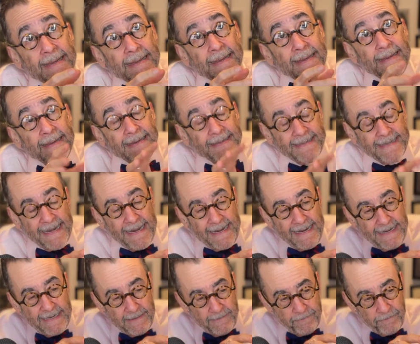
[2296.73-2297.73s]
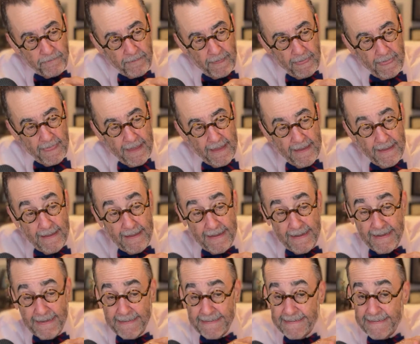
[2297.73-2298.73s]
you see,
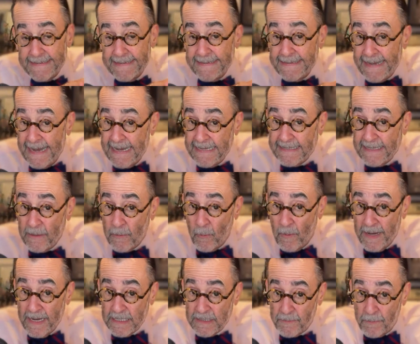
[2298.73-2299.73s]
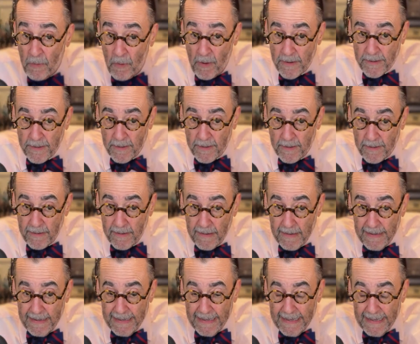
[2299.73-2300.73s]
he's Nathan Wade's partner
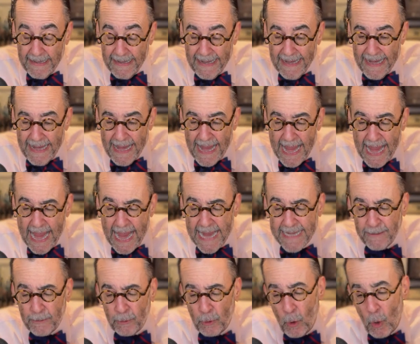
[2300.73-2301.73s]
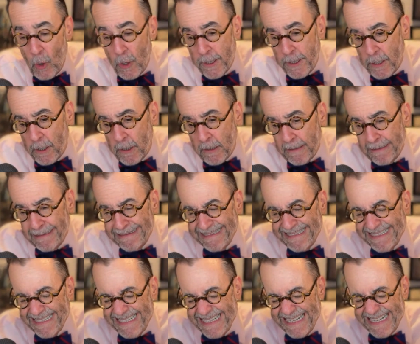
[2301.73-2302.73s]
and lawyer,
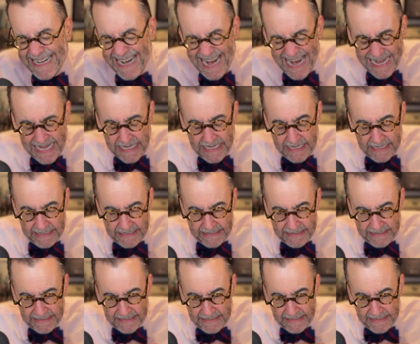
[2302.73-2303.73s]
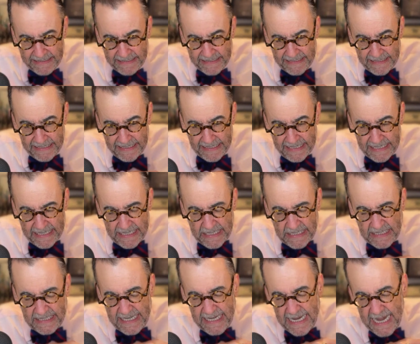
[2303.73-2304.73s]
kinda.
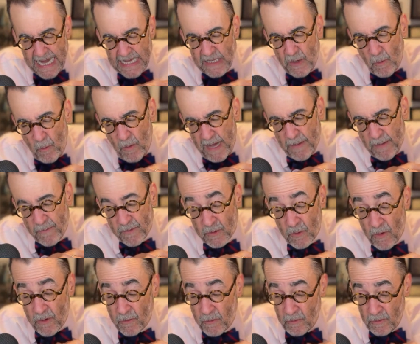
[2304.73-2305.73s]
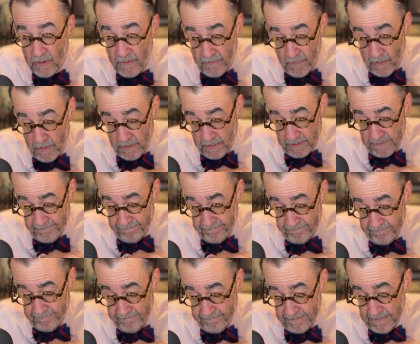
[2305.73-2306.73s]
See, Nathan Wade was going through a divorce.
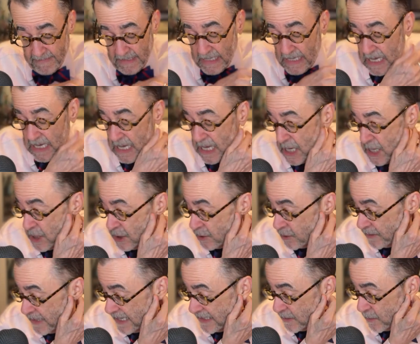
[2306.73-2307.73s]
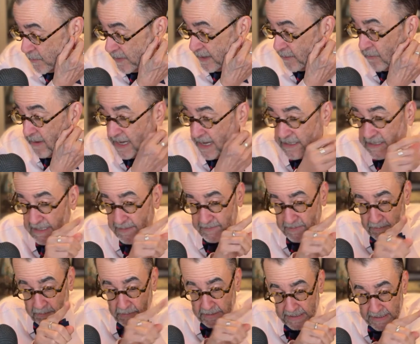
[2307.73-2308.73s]
So Nathan Wade writes up the
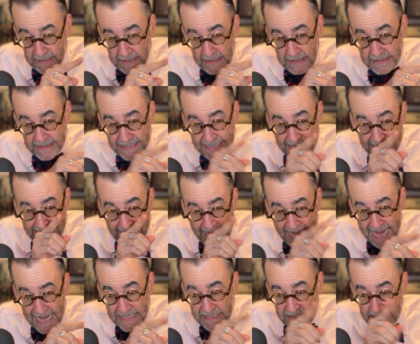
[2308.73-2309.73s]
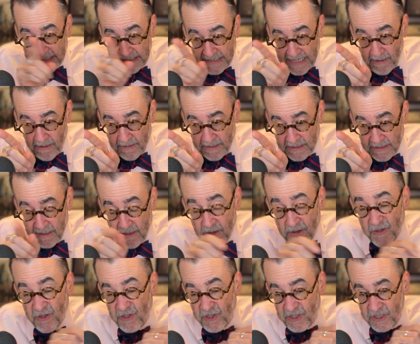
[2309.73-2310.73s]
pleadings and has Terrence
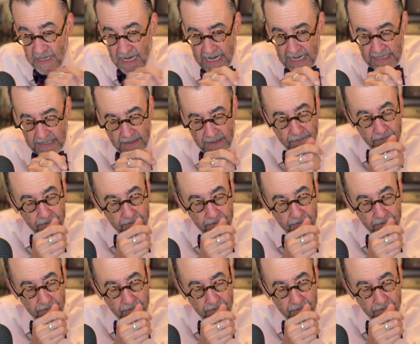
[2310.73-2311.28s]
sign them.